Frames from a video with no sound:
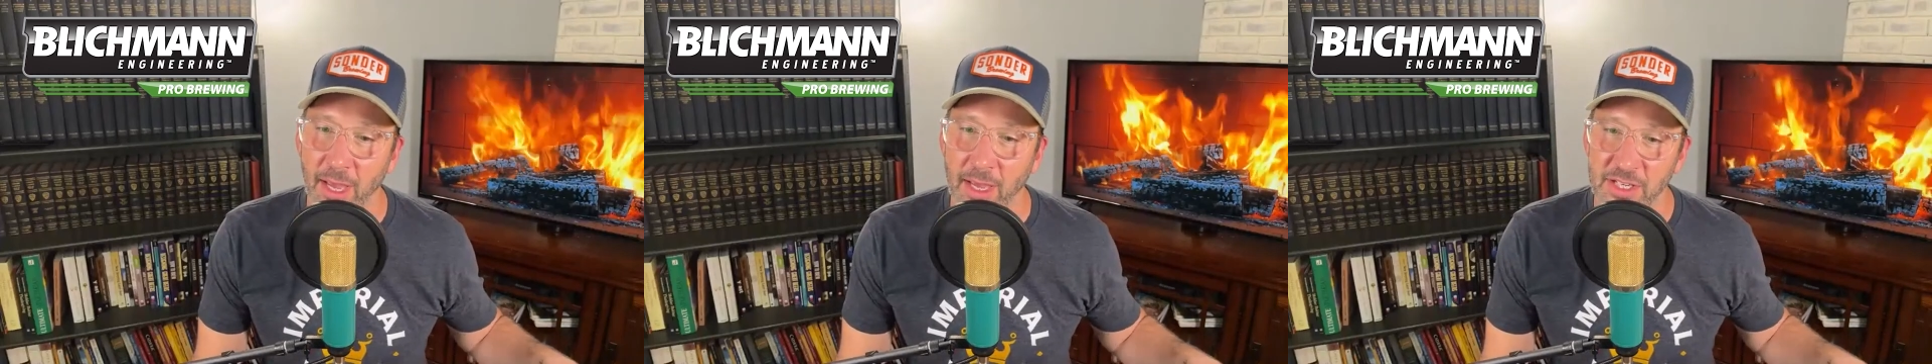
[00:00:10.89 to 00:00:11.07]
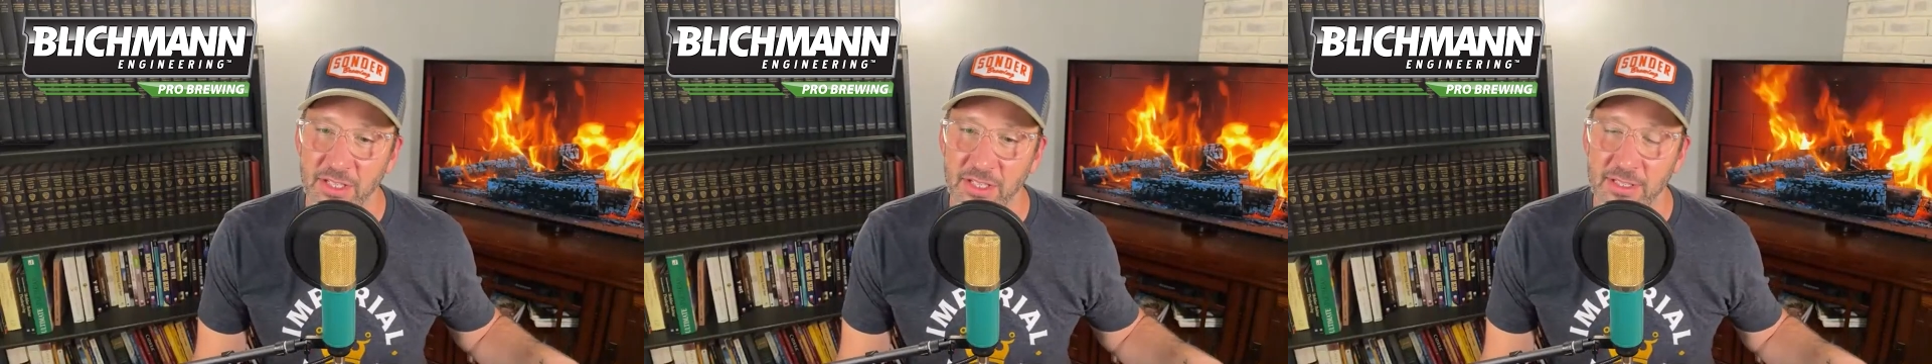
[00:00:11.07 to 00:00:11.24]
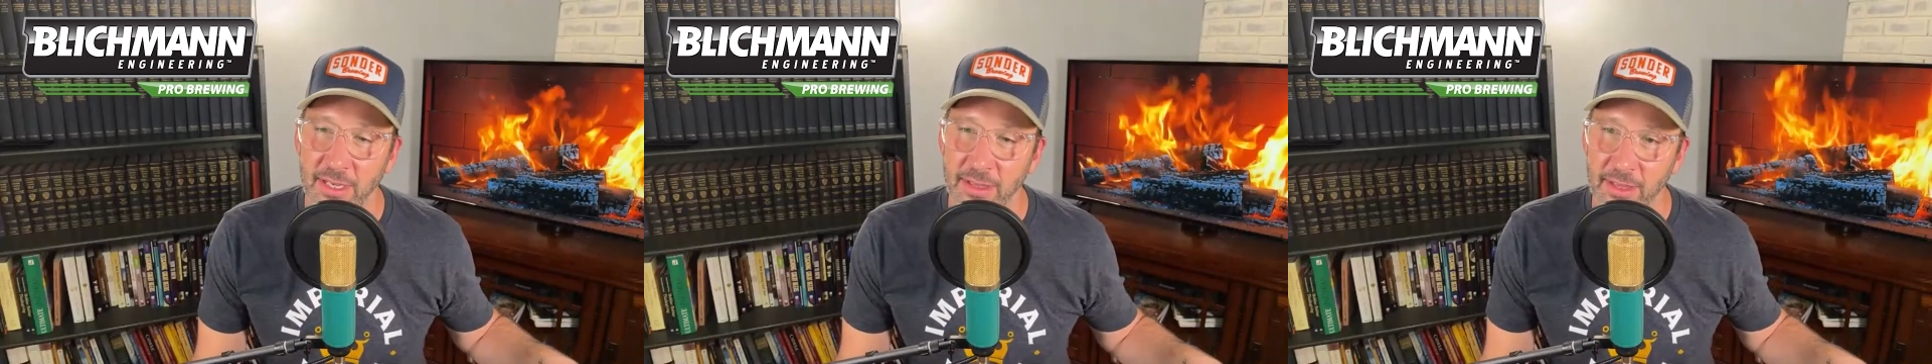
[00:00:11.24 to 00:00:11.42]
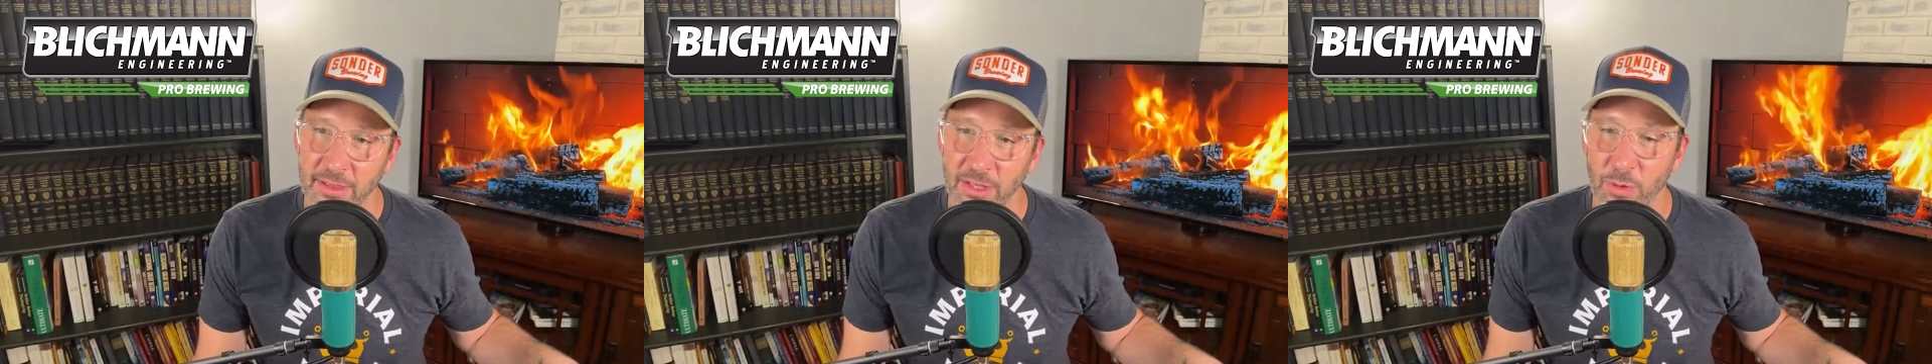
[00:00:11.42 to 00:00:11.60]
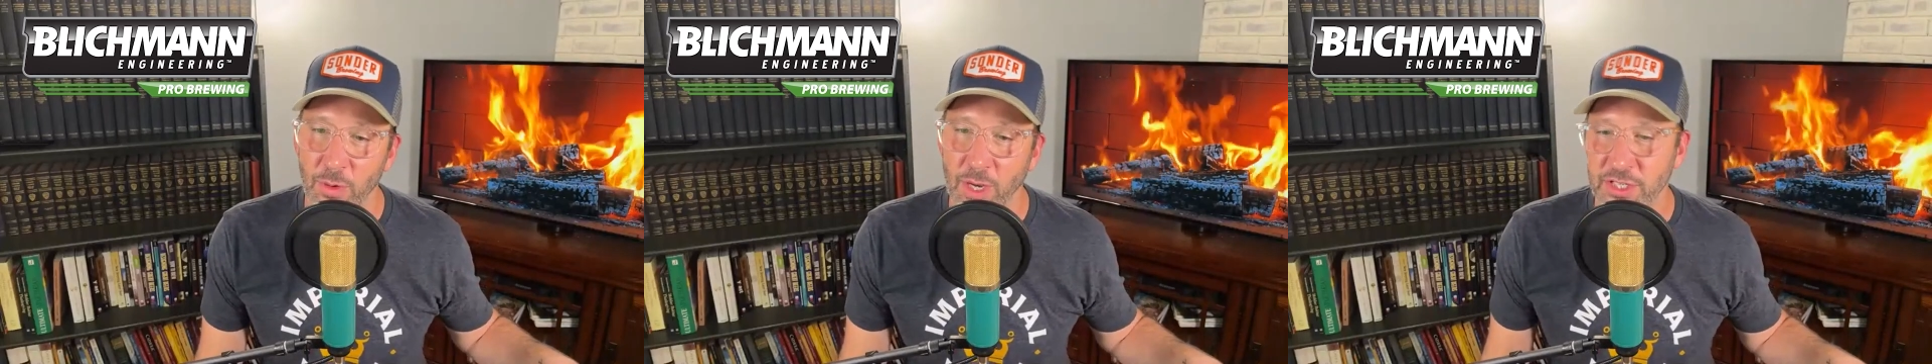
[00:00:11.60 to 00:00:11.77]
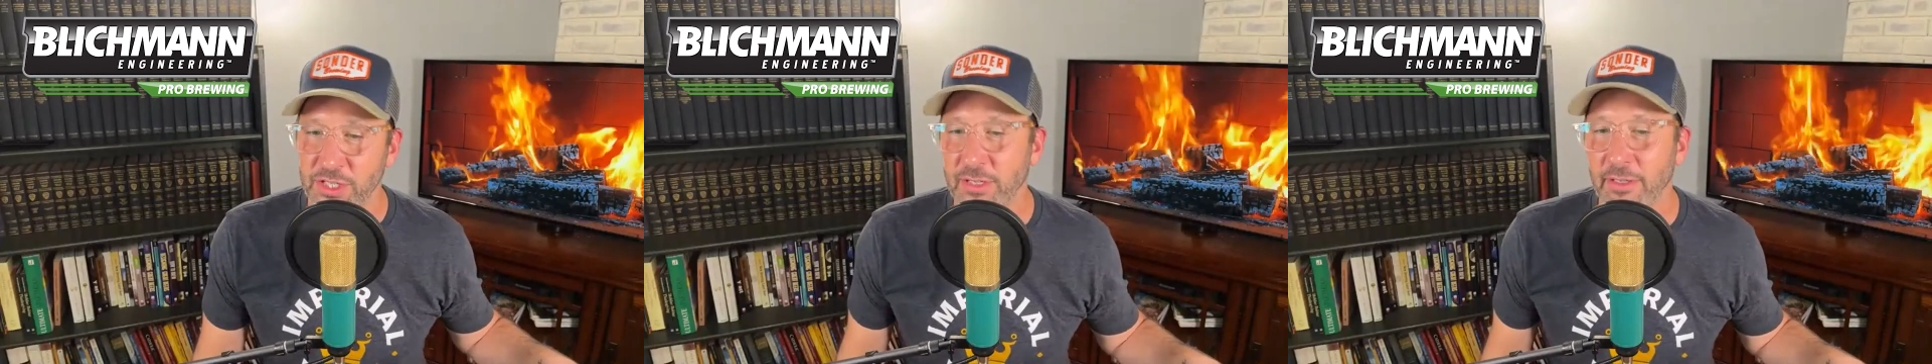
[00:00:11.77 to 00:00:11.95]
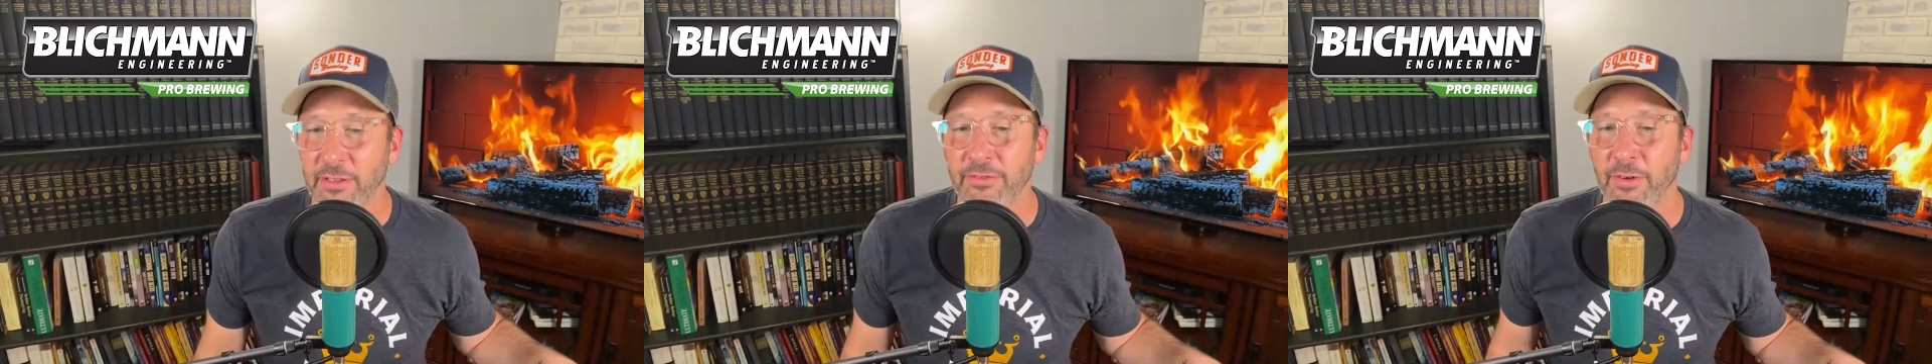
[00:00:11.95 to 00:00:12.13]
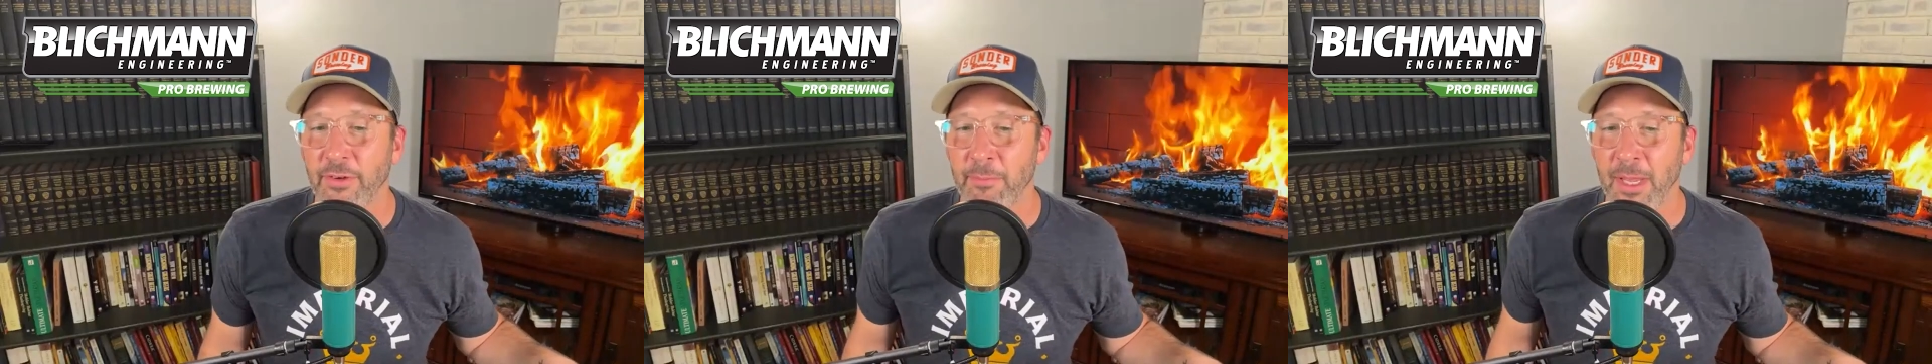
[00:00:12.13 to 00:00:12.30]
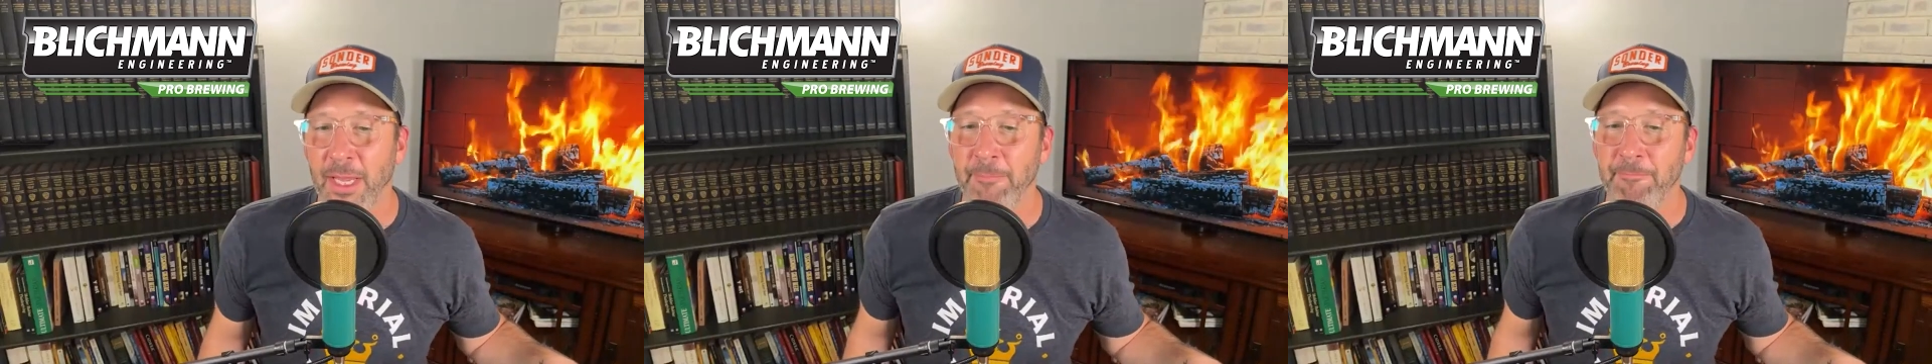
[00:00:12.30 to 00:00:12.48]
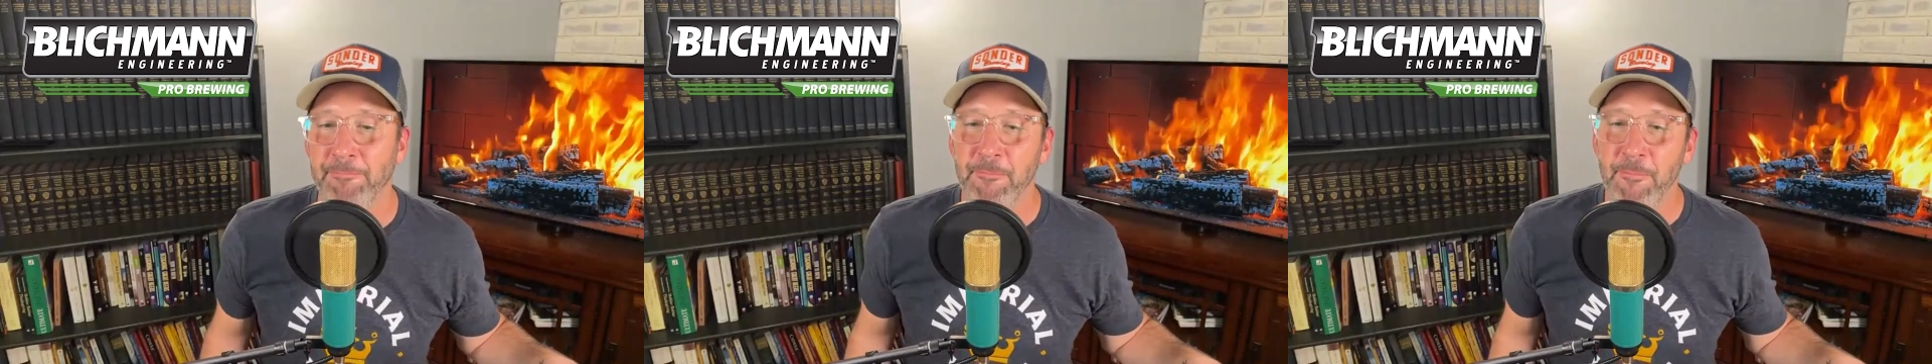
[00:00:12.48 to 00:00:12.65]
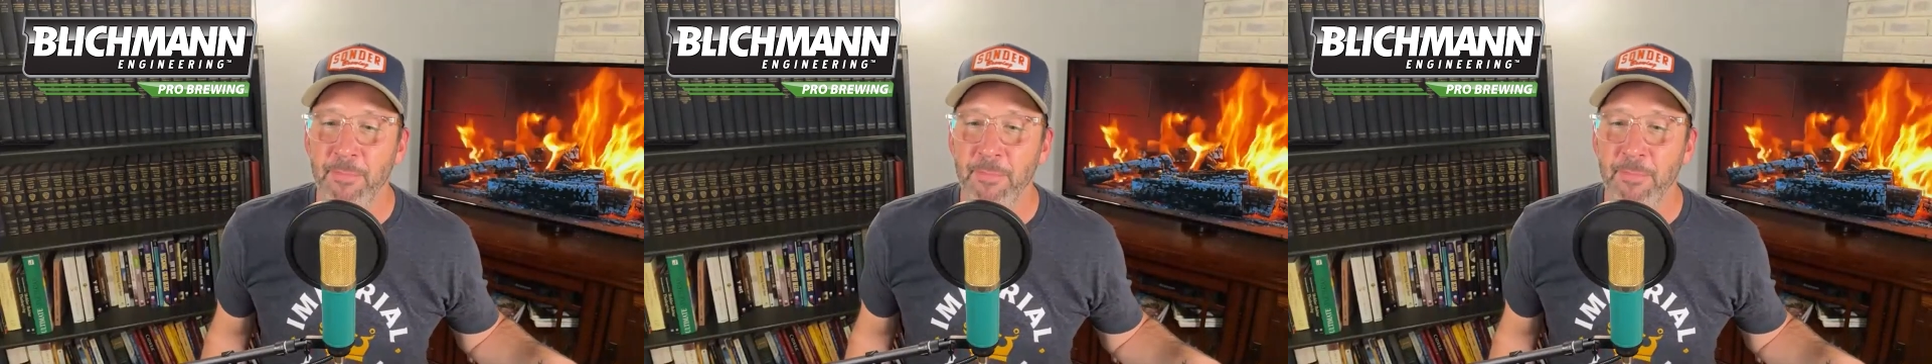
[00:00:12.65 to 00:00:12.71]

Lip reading: I just say that the question is from me.